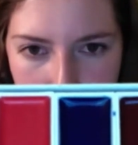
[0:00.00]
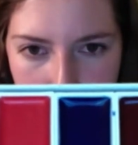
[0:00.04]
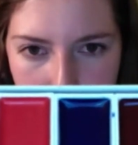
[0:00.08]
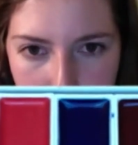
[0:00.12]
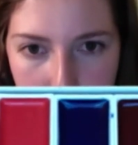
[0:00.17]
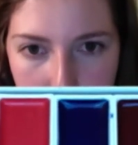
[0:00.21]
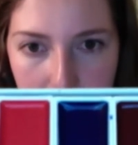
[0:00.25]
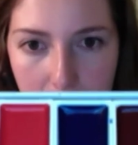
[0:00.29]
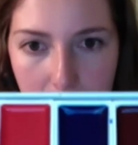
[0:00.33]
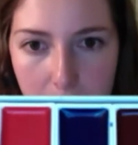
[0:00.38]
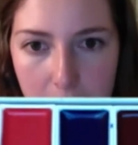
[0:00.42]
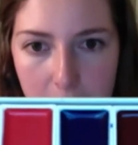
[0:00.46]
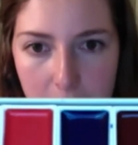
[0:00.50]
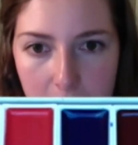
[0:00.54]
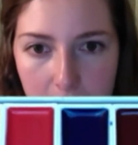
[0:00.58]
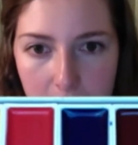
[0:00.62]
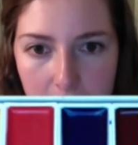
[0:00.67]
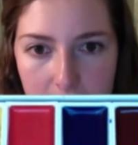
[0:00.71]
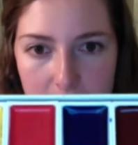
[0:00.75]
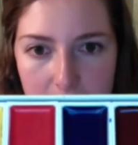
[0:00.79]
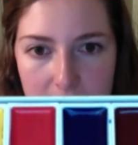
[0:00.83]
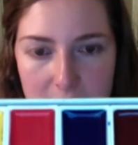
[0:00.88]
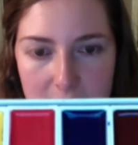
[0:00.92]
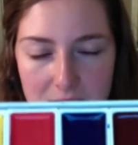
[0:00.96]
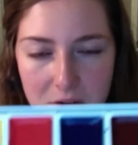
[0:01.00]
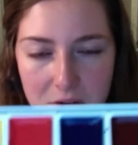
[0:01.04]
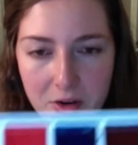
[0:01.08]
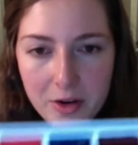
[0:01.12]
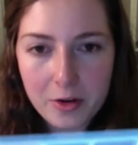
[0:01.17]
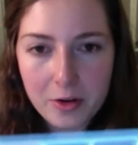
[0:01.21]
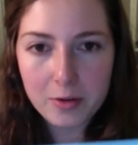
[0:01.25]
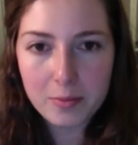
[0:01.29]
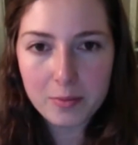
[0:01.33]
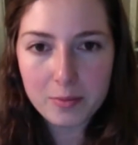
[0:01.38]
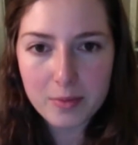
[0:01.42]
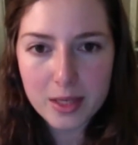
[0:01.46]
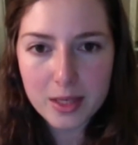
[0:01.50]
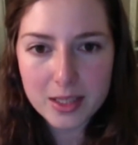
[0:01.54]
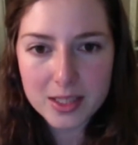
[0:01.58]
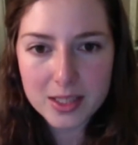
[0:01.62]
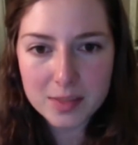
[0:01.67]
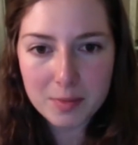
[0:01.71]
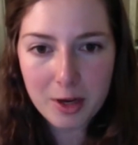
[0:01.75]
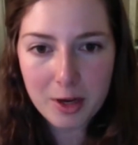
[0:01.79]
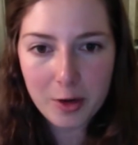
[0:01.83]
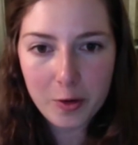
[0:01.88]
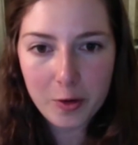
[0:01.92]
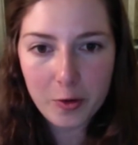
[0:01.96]
primary colors so I could
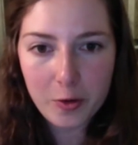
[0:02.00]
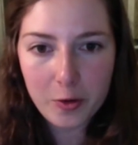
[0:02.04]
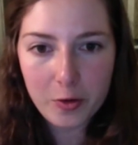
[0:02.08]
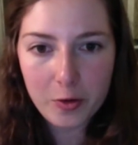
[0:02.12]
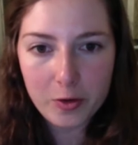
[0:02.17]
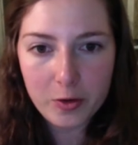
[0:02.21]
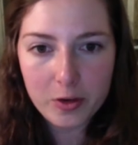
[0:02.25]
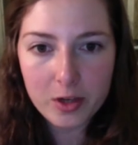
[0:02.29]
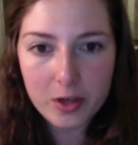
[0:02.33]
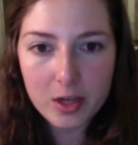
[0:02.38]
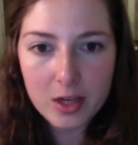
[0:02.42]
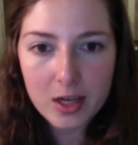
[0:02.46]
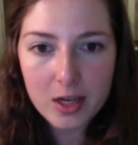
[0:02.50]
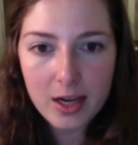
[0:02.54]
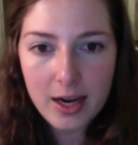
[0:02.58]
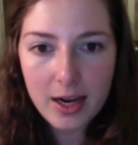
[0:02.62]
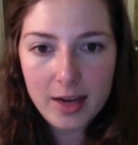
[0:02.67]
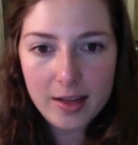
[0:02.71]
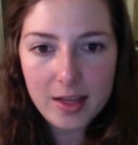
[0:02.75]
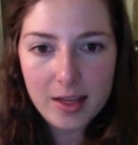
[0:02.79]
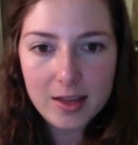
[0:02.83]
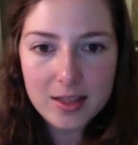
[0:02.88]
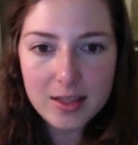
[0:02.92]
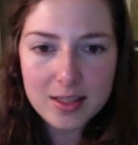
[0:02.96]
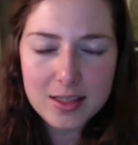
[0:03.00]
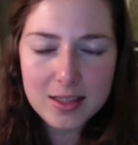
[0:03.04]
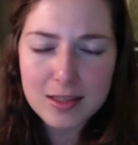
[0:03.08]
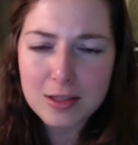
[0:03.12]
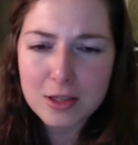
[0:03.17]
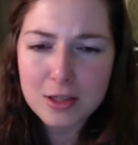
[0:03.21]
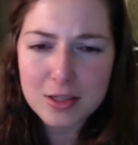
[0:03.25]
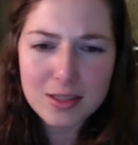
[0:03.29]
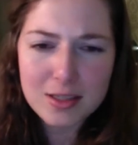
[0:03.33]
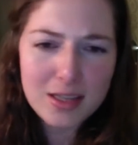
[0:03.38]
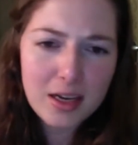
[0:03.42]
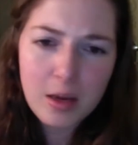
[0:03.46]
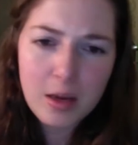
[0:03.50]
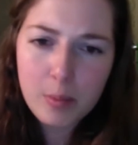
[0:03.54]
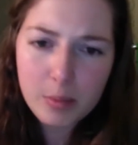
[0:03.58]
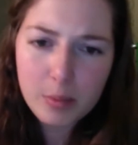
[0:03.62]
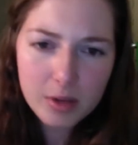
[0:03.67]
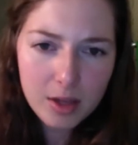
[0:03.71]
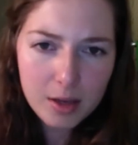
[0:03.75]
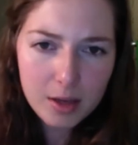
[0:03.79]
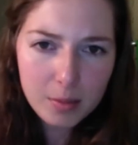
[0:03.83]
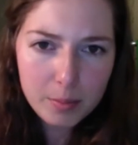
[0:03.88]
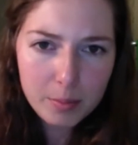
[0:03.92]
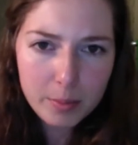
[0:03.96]
mix my own. And then this is just like a
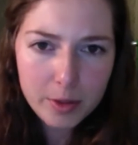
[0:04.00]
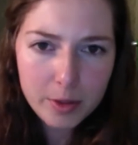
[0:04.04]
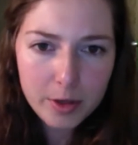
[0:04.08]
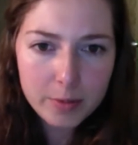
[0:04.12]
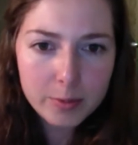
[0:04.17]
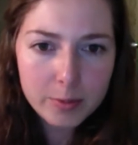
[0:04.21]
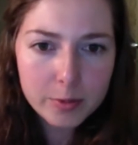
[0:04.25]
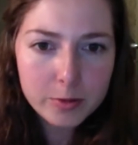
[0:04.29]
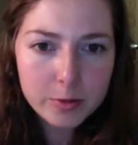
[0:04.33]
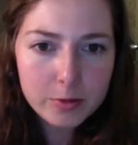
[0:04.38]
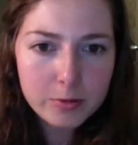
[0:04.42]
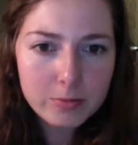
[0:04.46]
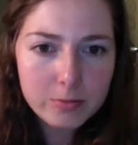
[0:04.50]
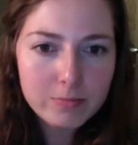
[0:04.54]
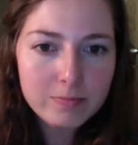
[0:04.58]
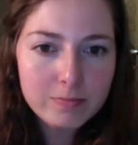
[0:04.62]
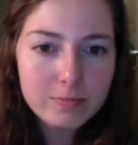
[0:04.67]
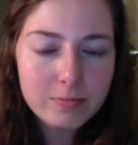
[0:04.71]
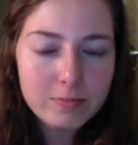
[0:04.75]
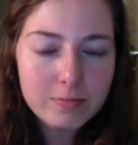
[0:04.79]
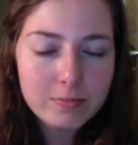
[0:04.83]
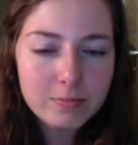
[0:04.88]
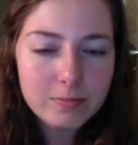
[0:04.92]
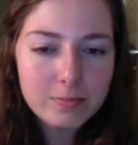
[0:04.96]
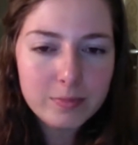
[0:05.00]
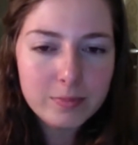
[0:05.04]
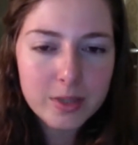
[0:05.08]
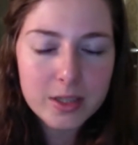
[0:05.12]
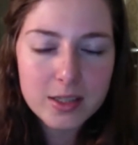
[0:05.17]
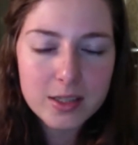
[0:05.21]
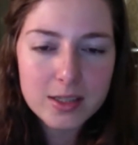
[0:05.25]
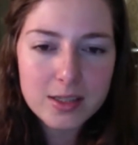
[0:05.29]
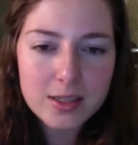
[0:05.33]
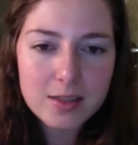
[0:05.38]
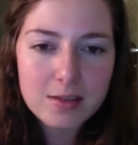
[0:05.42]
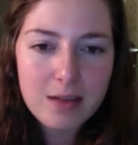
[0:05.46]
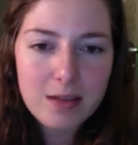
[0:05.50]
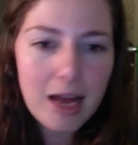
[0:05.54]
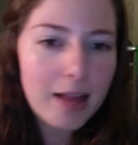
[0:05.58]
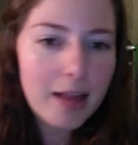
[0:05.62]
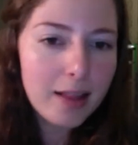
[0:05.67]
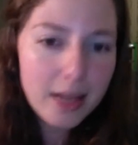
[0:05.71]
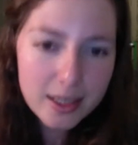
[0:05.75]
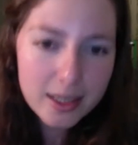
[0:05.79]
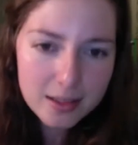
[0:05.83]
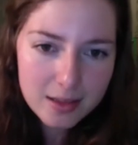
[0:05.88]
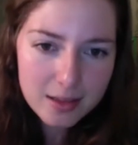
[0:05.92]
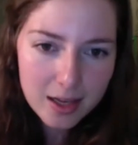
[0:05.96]
plum purple because I
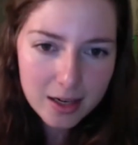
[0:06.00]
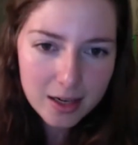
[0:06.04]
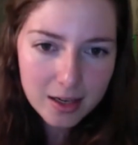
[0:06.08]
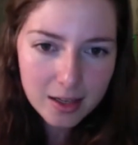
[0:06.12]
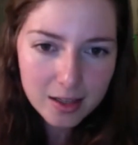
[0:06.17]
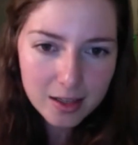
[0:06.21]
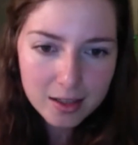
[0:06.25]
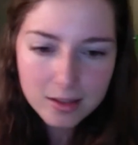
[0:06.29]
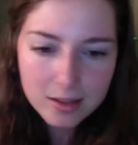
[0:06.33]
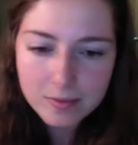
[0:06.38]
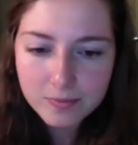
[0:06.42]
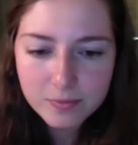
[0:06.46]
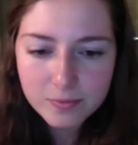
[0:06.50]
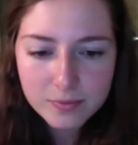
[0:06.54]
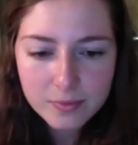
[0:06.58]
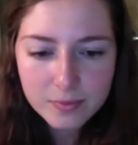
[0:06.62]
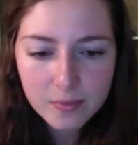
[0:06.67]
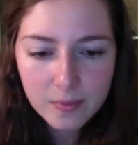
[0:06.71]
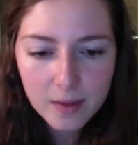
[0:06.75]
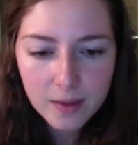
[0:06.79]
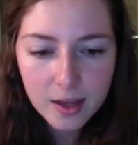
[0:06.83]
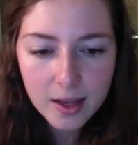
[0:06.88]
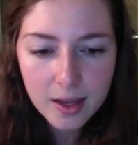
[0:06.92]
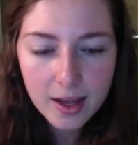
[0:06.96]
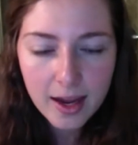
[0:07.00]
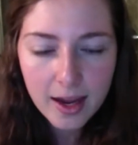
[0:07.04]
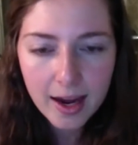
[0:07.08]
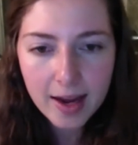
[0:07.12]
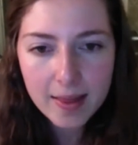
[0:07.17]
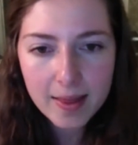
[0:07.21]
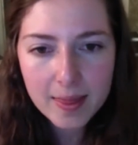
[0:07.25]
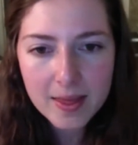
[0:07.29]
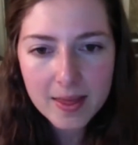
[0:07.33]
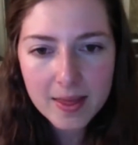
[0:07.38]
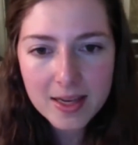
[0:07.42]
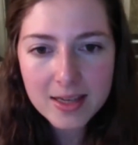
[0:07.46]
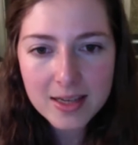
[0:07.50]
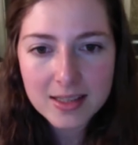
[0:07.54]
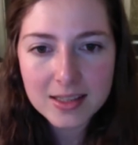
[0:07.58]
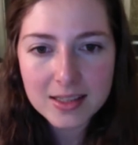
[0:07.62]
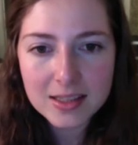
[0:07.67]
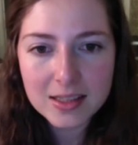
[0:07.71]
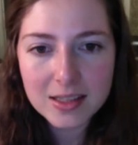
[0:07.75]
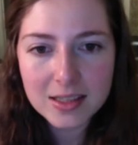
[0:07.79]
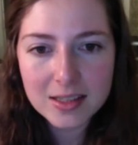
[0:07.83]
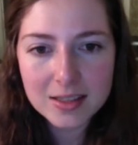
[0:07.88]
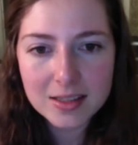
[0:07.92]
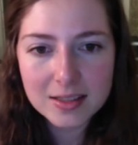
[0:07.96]
liked that color. And this
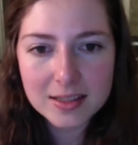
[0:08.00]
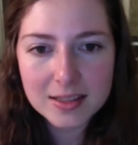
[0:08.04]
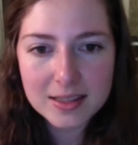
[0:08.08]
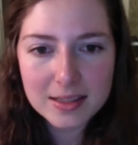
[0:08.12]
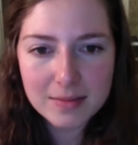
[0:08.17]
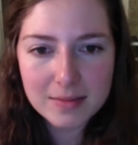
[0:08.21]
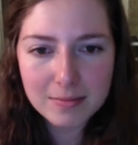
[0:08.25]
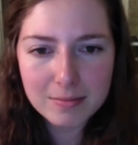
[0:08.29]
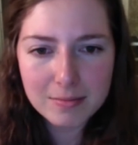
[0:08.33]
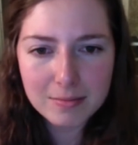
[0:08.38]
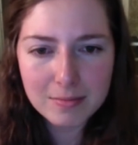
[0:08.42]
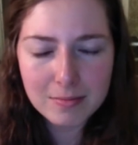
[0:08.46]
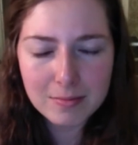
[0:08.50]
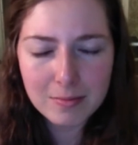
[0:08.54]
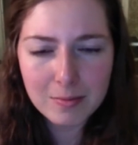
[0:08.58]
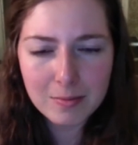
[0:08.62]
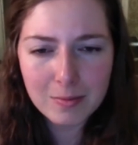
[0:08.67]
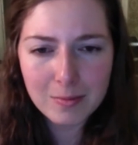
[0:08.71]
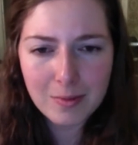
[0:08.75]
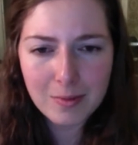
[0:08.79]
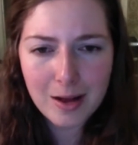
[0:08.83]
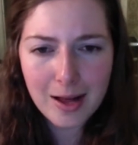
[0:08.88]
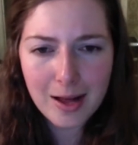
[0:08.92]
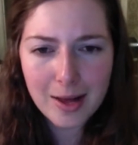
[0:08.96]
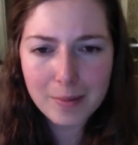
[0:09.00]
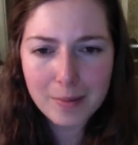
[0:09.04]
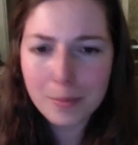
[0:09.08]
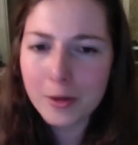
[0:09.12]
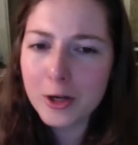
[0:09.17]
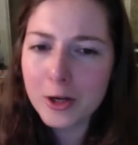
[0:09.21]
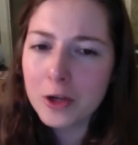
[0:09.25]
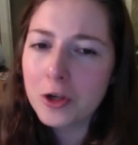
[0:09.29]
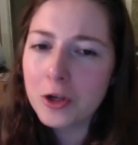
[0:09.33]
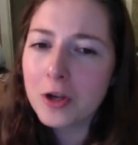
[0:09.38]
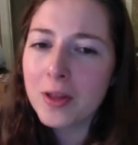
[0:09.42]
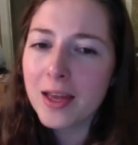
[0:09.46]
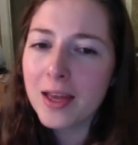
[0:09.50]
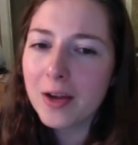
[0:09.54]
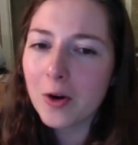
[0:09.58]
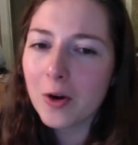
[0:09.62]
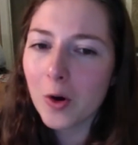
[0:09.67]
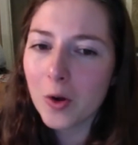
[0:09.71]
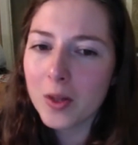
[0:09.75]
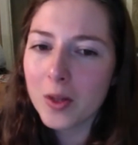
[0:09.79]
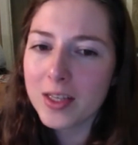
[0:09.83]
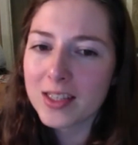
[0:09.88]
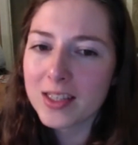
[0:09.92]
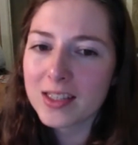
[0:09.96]
is, I'm pretty sure they
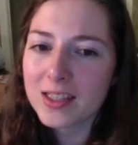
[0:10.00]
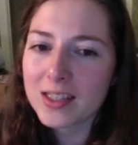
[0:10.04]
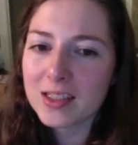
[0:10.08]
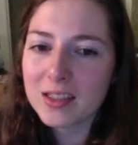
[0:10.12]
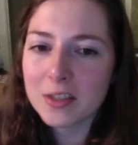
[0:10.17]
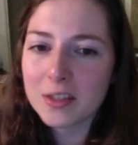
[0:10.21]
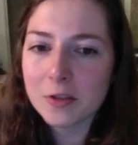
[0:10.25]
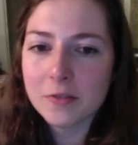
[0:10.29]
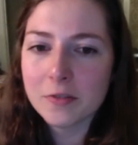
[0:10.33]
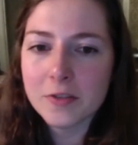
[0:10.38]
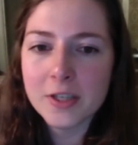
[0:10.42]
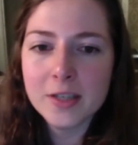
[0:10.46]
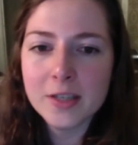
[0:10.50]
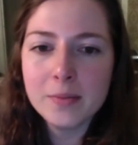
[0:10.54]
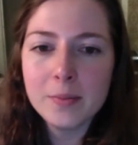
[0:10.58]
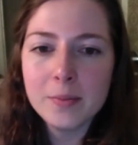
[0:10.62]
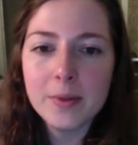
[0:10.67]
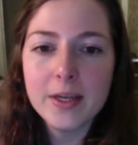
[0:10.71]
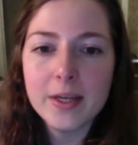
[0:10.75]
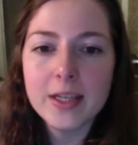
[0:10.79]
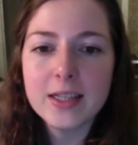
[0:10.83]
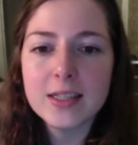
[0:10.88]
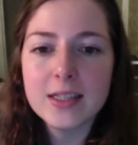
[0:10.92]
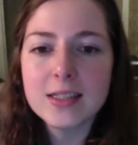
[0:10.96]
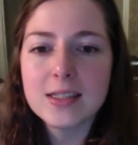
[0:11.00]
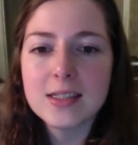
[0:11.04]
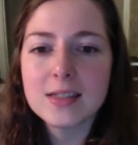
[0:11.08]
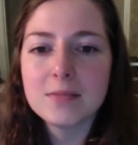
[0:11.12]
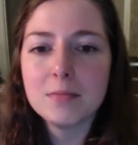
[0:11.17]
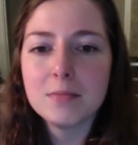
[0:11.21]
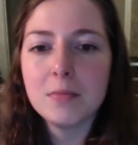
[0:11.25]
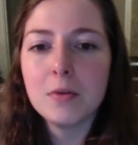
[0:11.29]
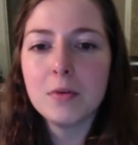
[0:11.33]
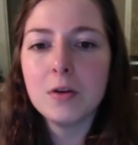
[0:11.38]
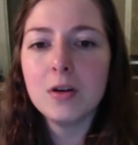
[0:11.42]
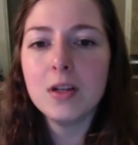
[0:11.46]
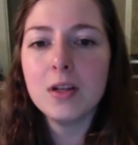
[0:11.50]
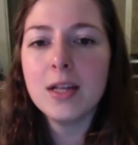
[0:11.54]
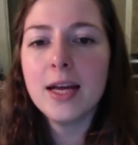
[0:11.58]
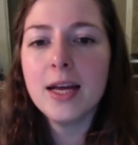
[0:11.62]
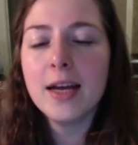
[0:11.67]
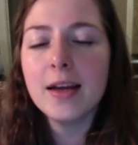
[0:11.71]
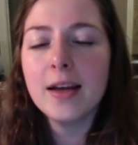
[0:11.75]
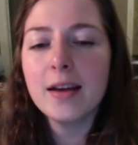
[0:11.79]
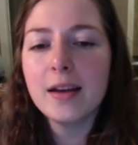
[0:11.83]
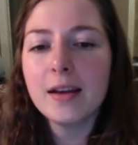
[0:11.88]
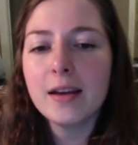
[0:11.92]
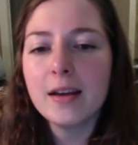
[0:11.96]
call this silver, but it's more
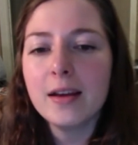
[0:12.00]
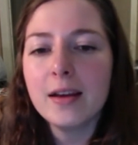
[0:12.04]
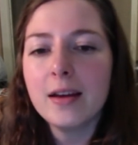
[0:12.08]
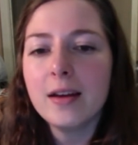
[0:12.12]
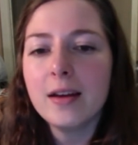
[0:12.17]
like